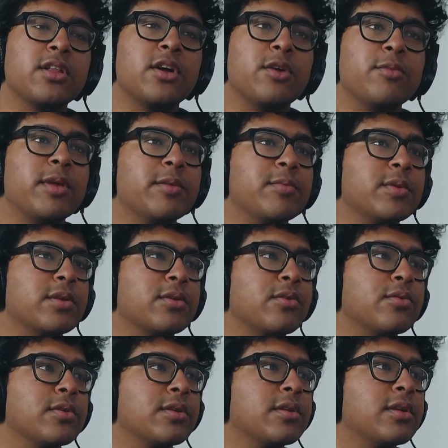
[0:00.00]
got a lot of people
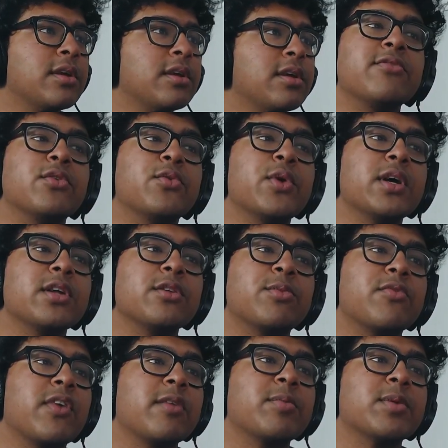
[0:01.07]
going. Even greater
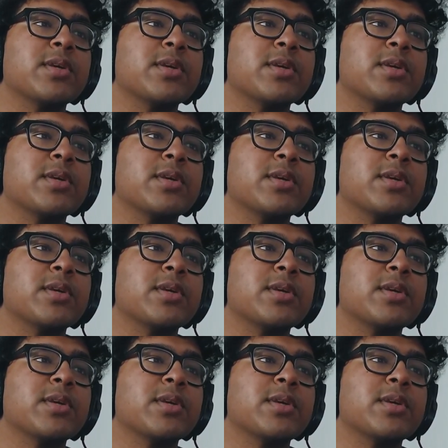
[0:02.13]
number of